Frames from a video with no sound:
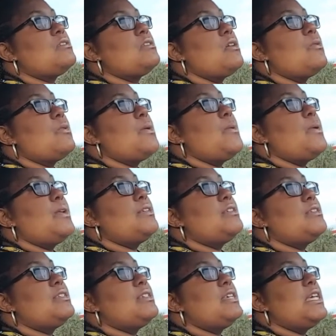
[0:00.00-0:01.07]
So we want
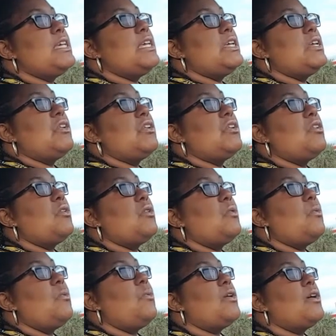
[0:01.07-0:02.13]
to see
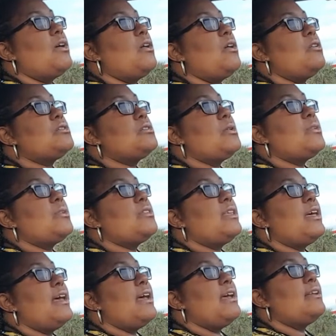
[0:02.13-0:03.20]
what all goes on with
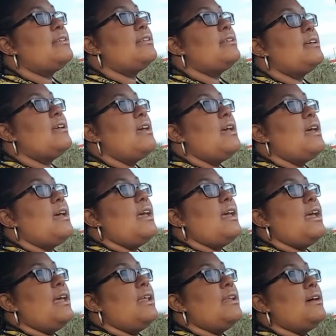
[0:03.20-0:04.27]
that.
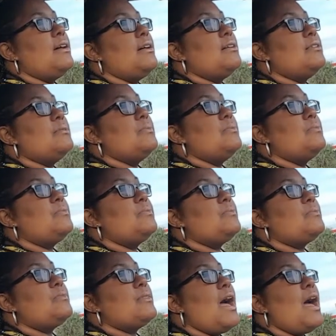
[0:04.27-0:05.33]
And
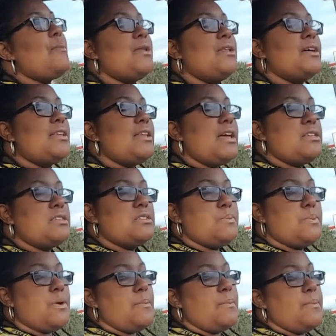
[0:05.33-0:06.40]
I've been looking at
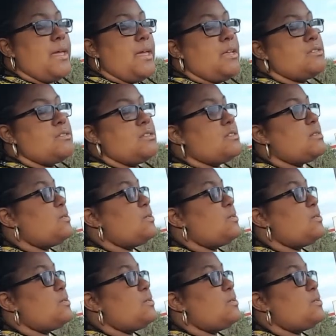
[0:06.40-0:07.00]
sperm banks